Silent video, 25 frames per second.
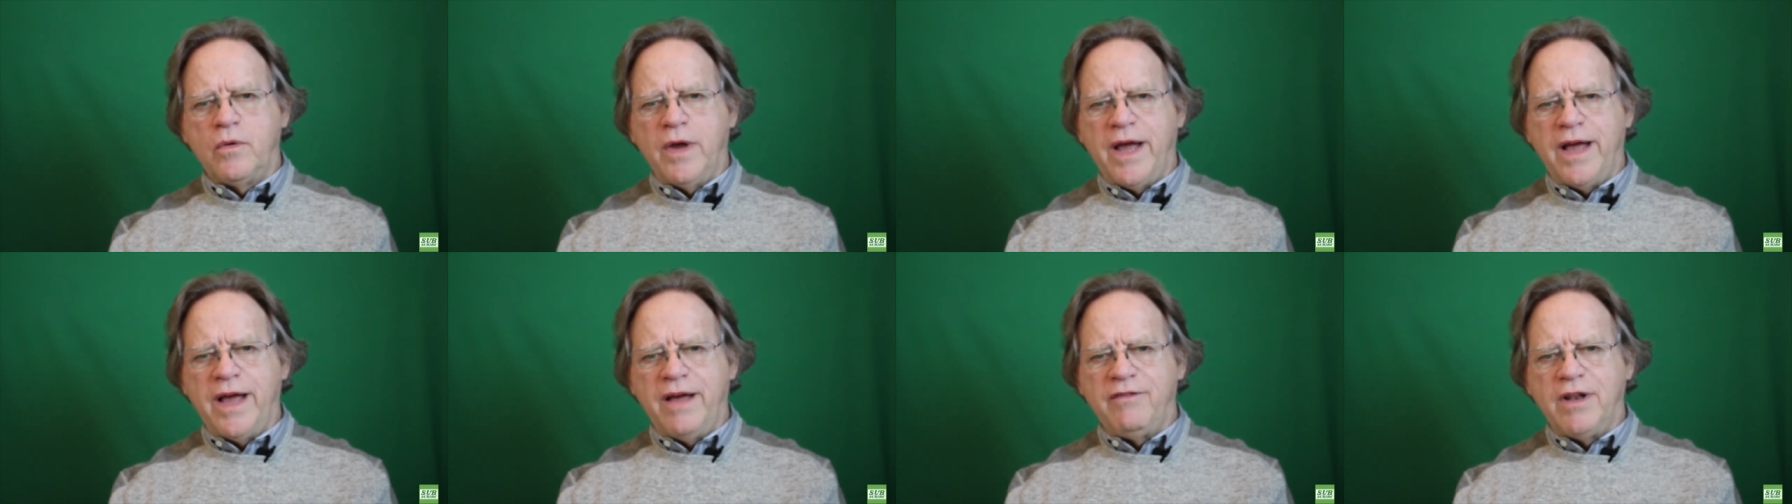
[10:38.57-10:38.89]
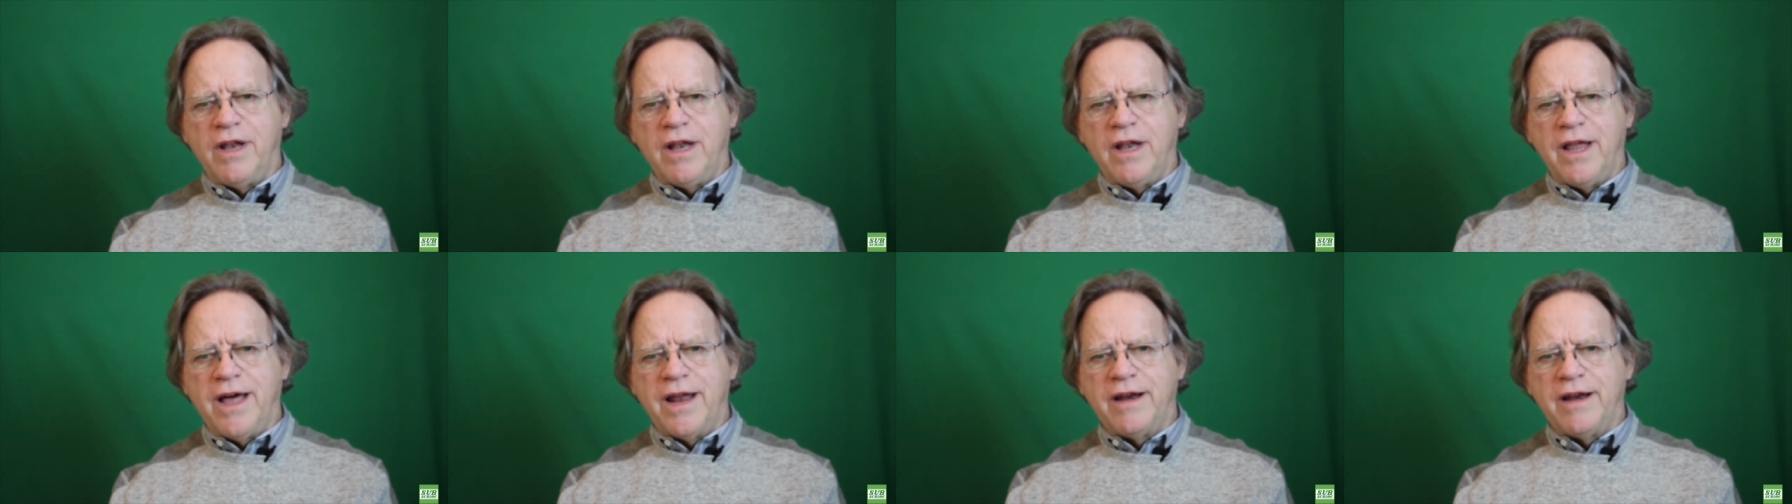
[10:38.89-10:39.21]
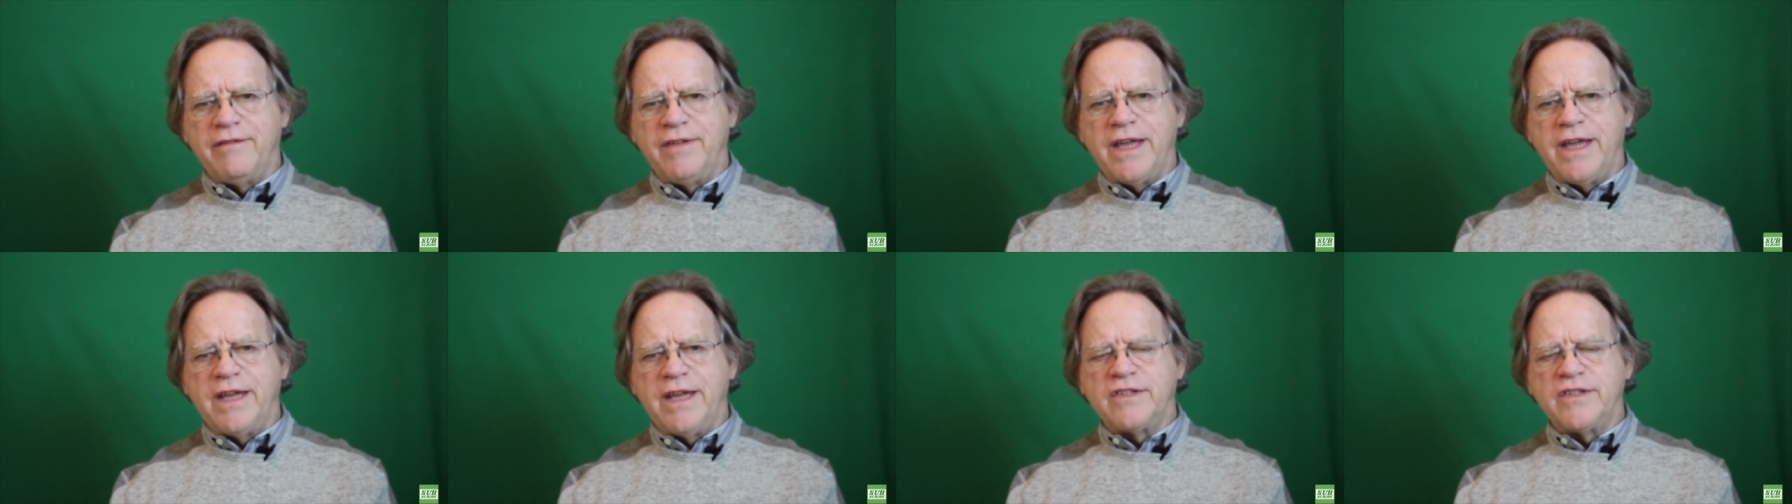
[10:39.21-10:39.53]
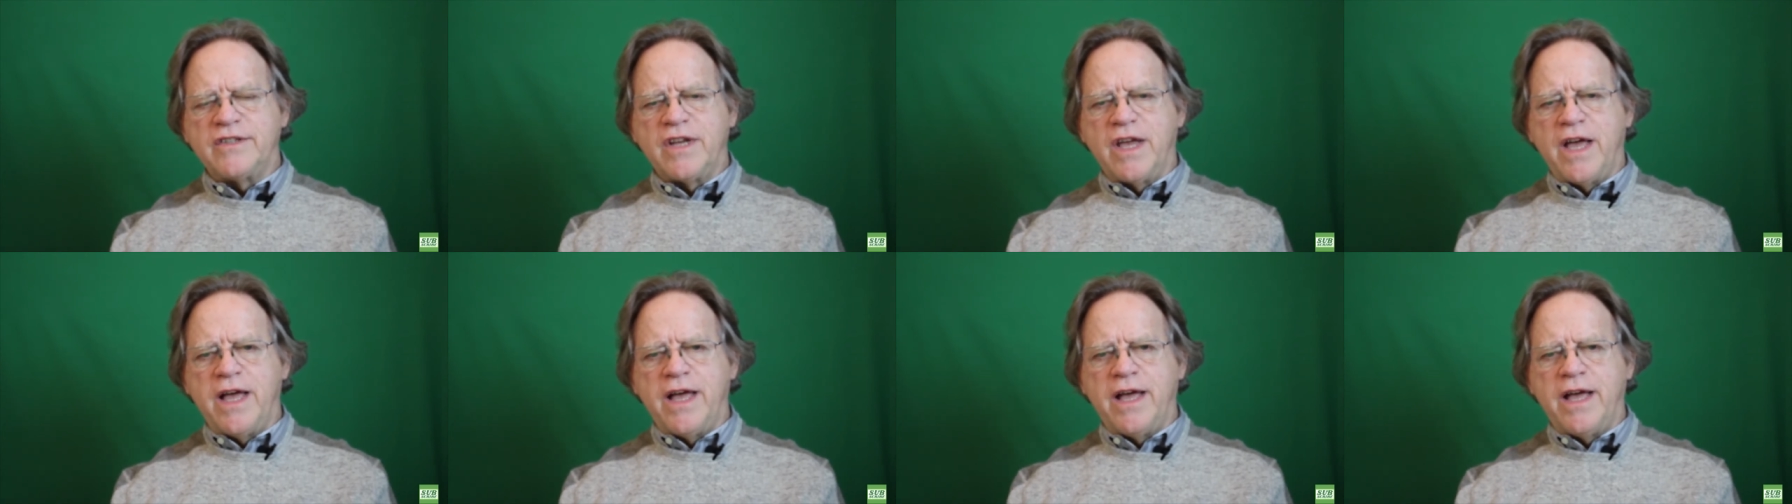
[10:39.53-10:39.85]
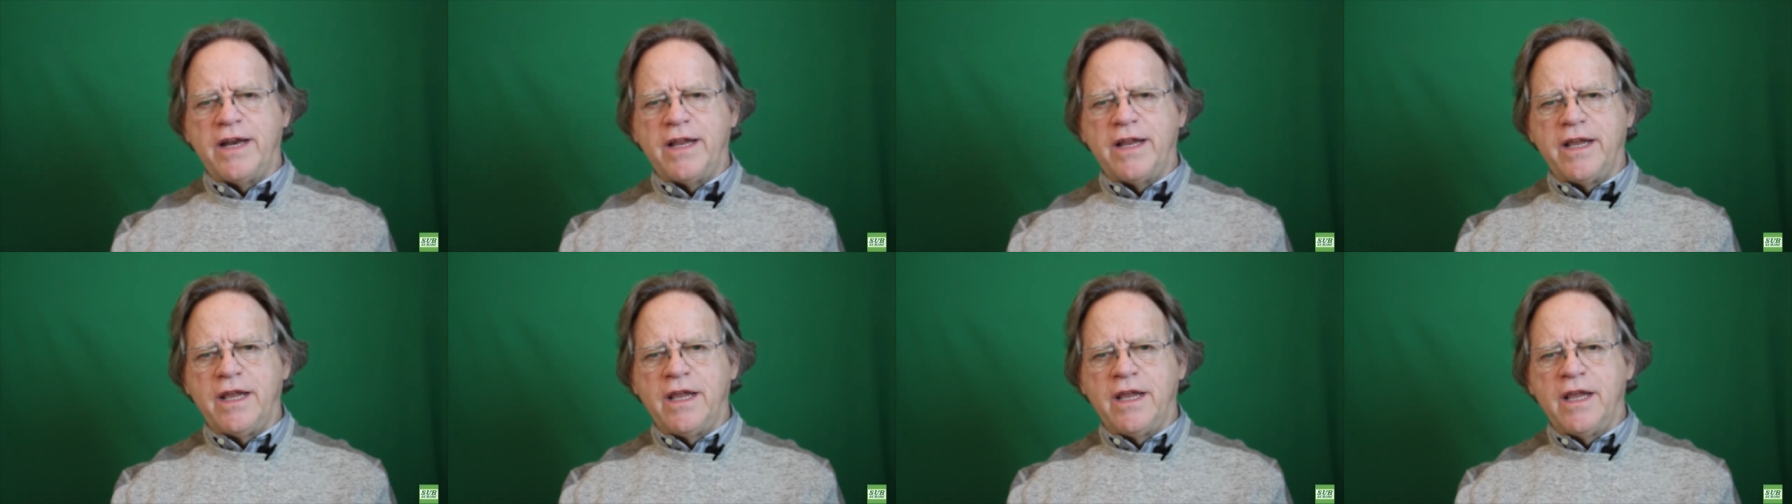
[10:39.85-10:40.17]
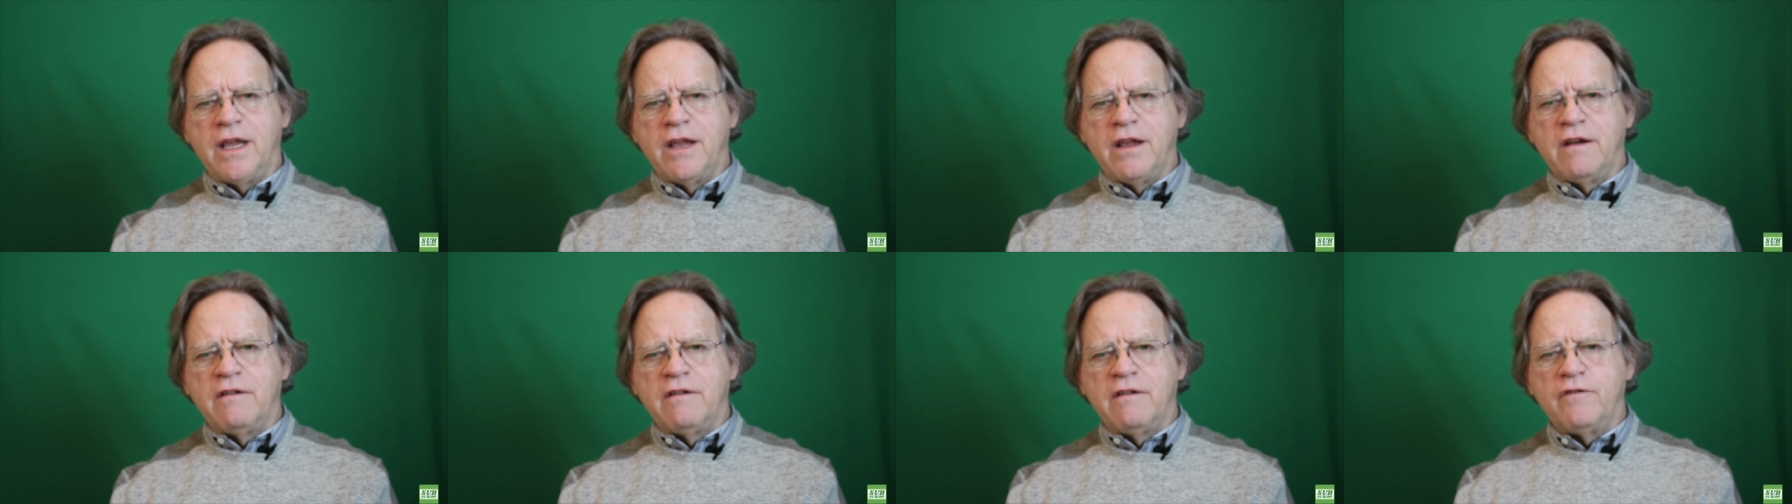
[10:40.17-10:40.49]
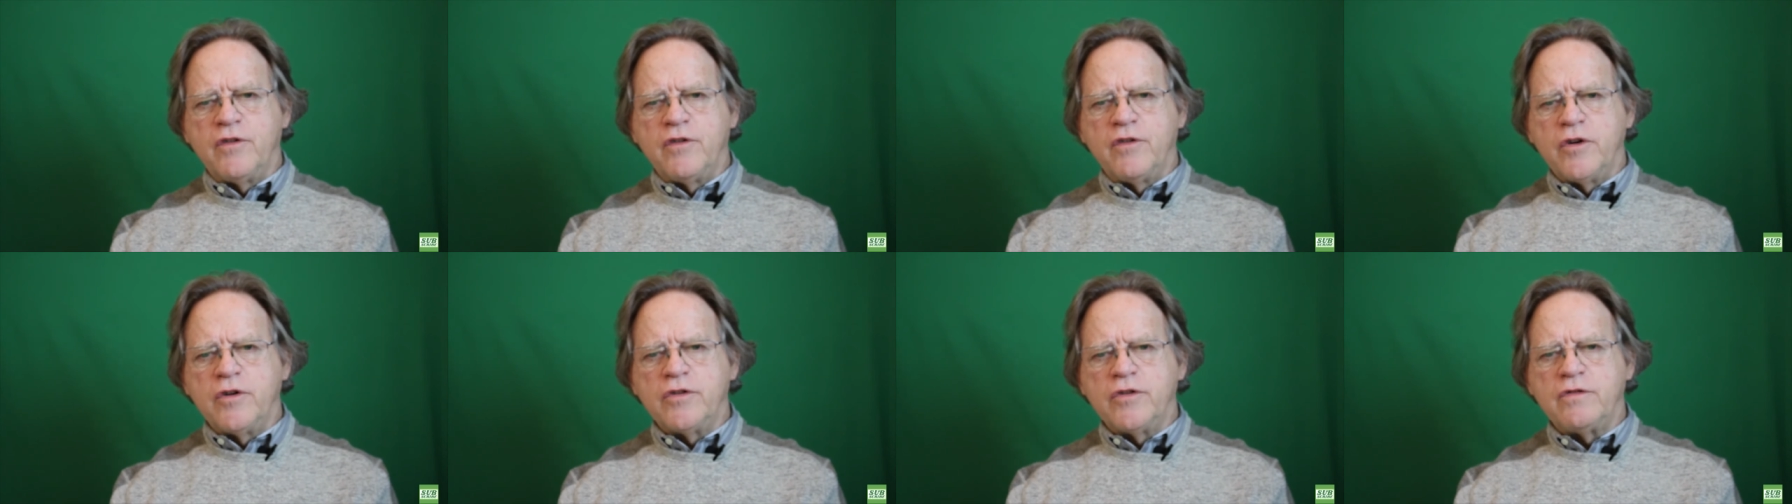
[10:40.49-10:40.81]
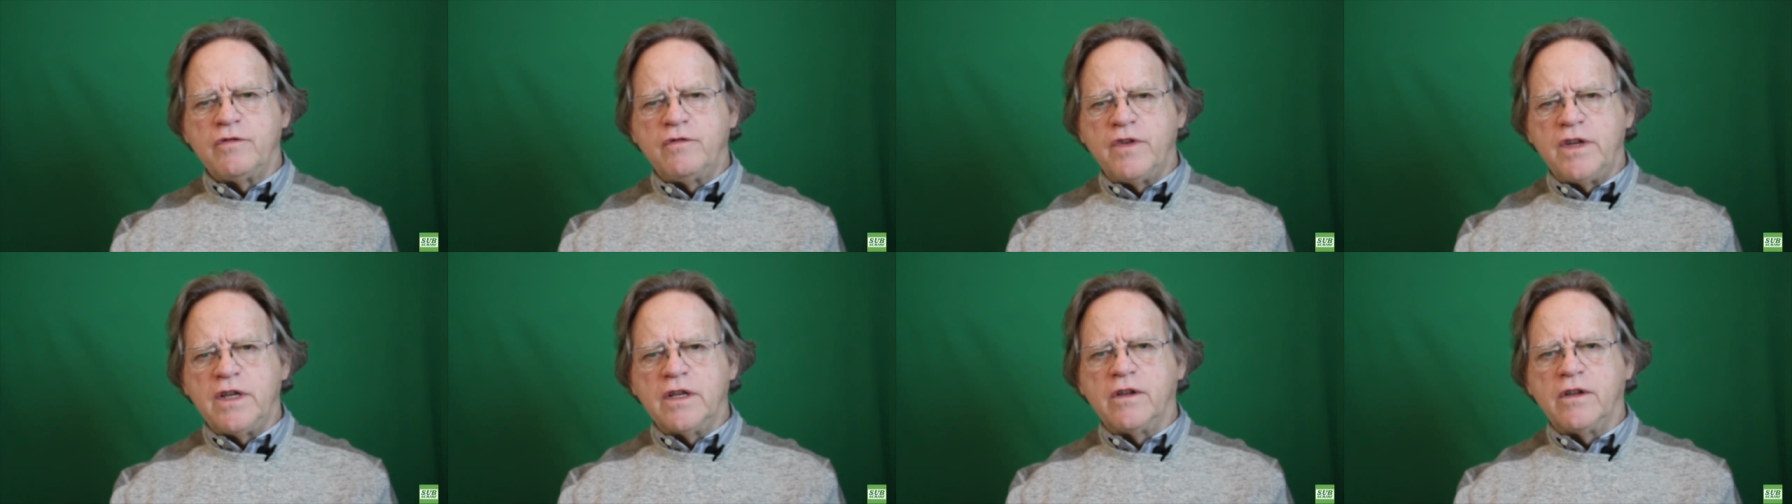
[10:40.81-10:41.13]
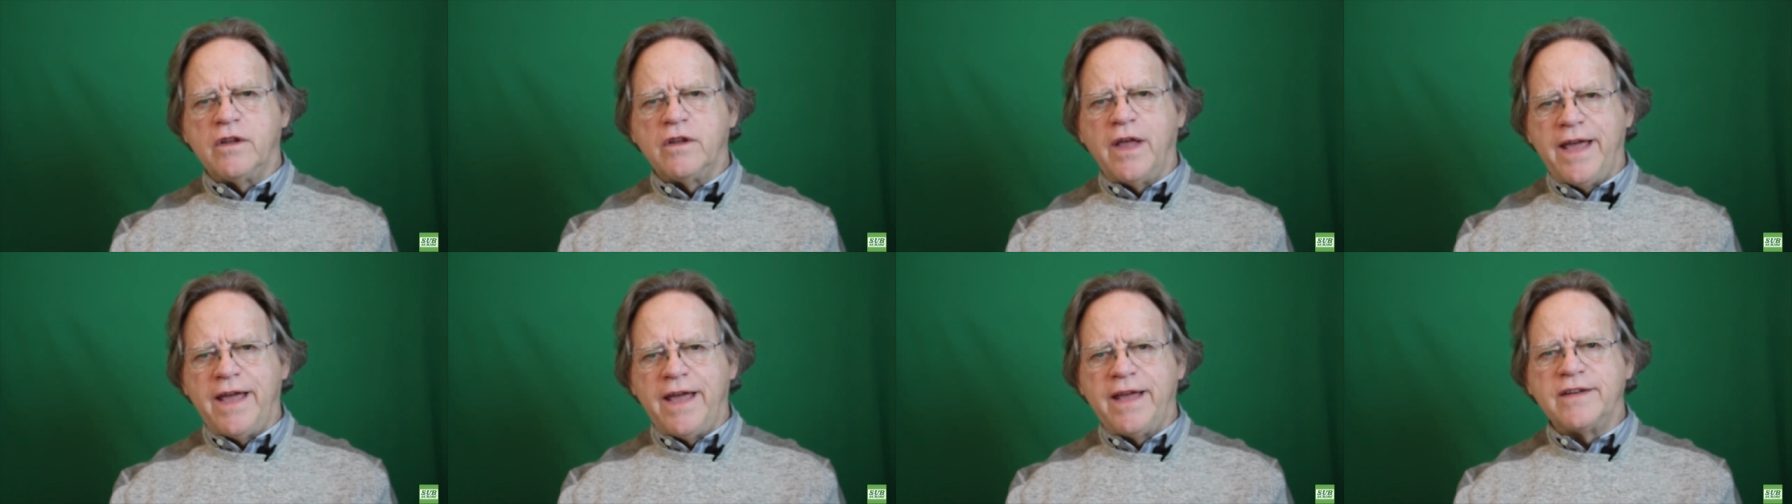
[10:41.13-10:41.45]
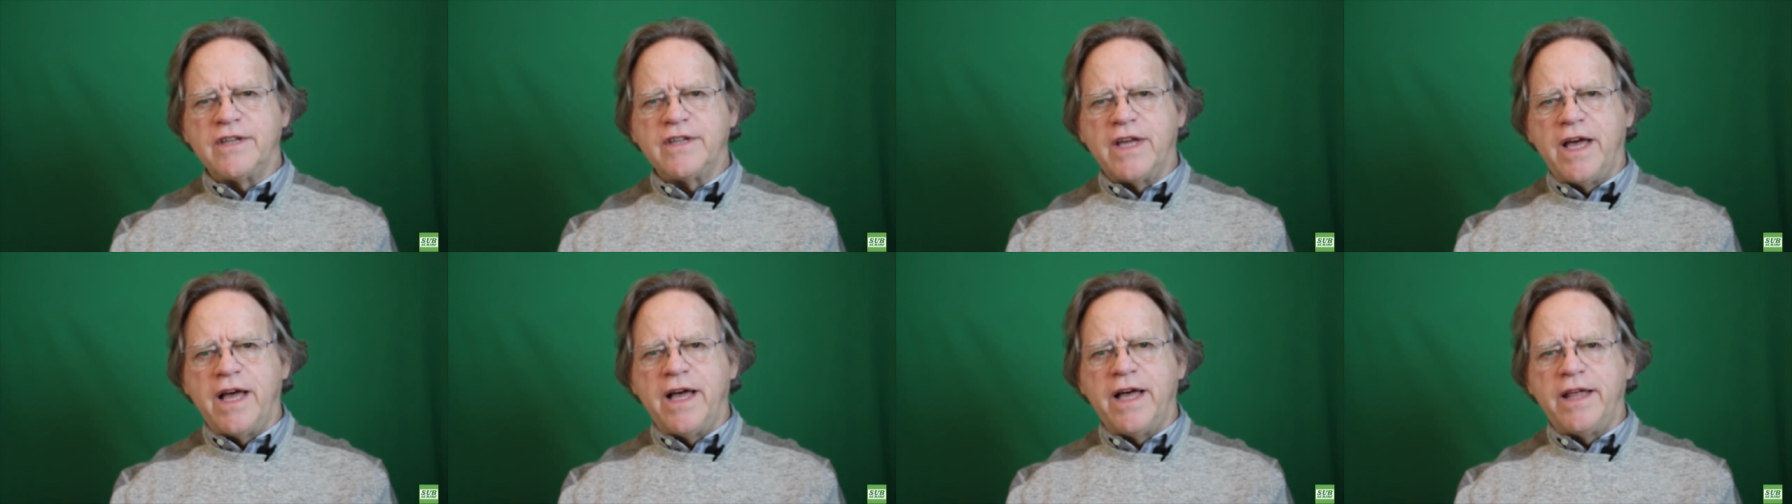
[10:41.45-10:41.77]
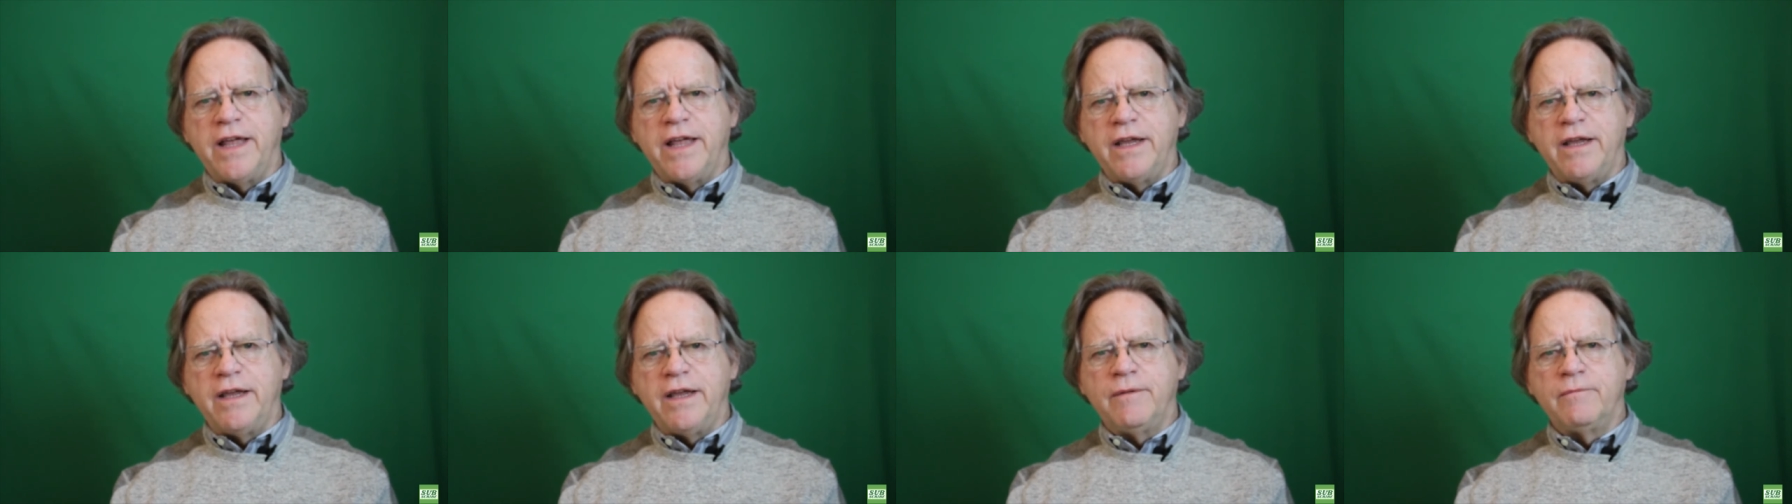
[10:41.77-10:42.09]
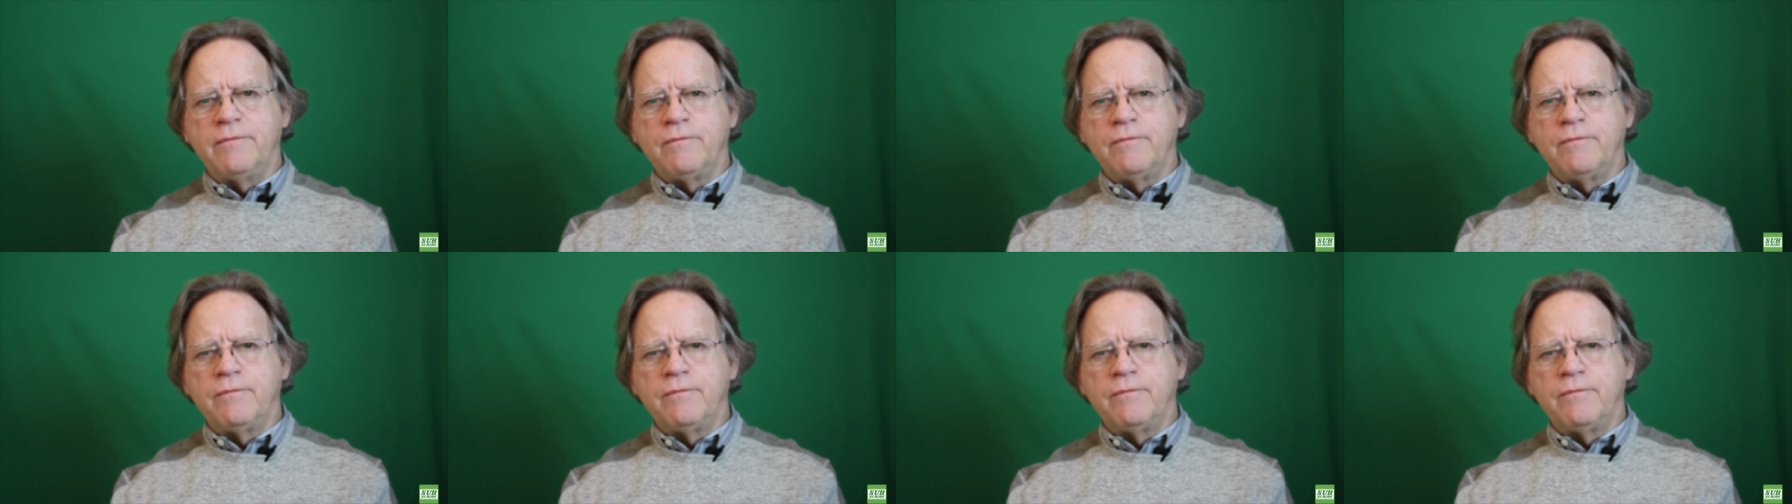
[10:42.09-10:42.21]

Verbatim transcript: have a lot of anxiety first feel anxiety.